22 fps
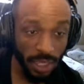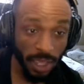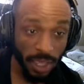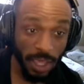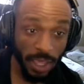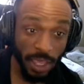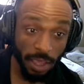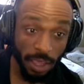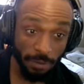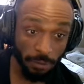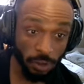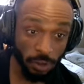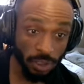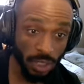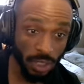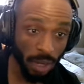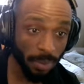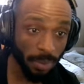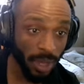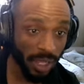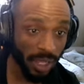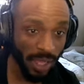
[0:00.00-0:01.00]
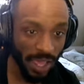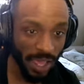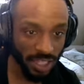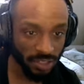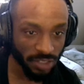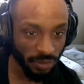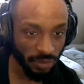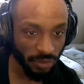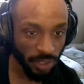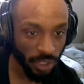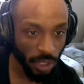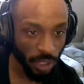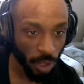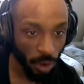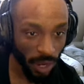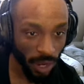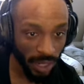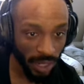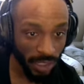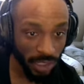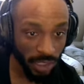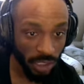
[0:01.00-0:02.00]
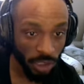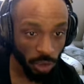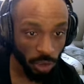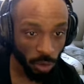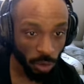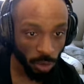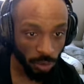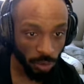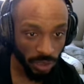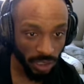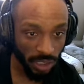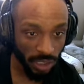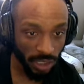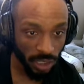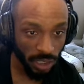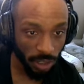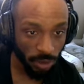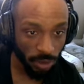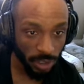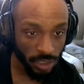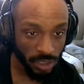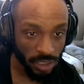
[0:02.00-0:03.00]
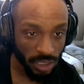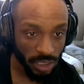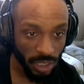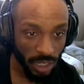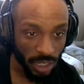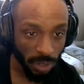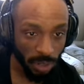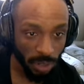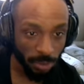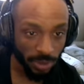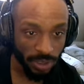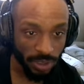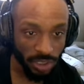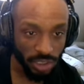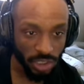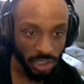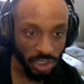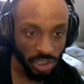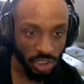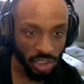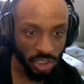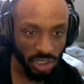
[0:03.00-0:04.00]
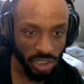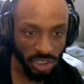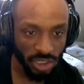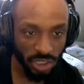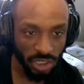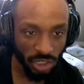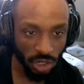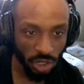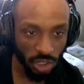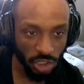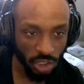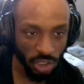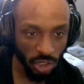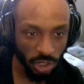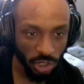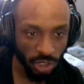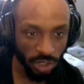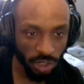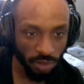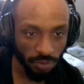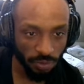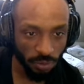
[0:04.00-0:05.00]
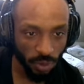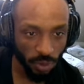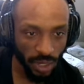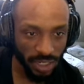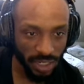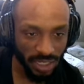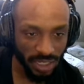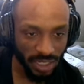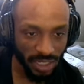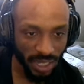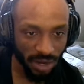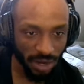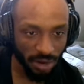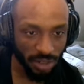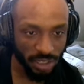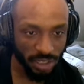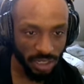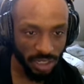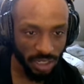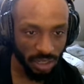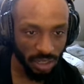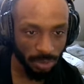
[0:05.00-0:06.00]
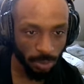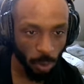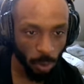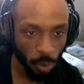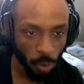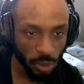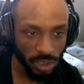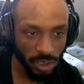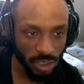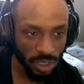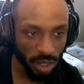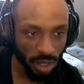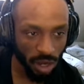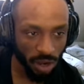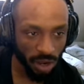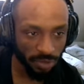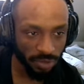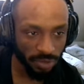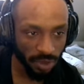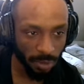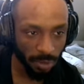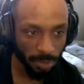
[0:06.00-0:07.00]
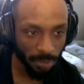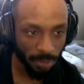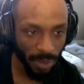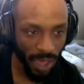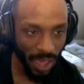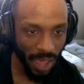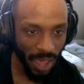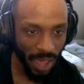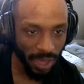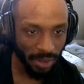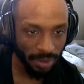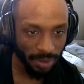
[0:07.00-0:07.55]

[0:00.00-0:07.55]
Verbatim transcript: If you saw my last video, I did do it with the Kirus, but this is just an alternative way to guarantee the poison off the bat